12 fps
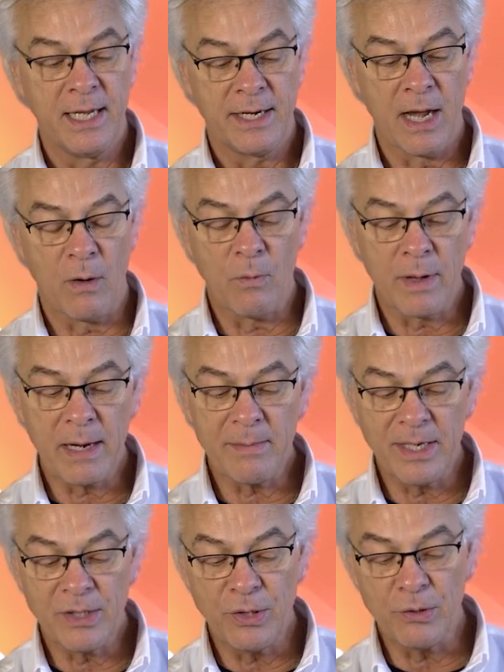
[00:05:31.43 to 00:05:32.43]
Now what I'm
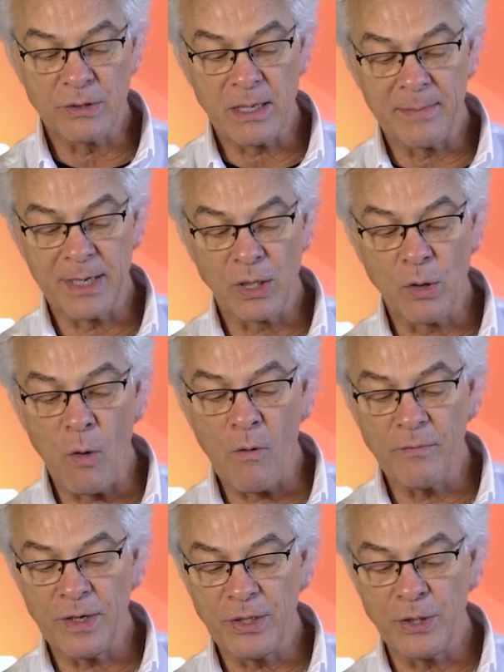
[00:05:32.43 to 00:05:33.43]
going to do is I'm going to go
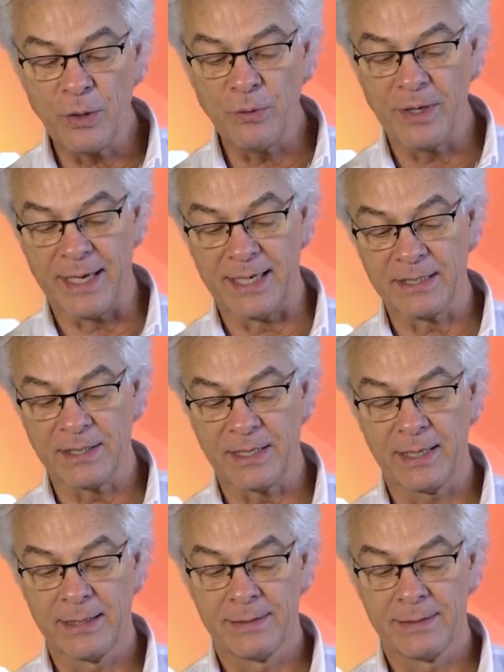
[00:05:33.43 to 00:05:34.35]
over to UDisc,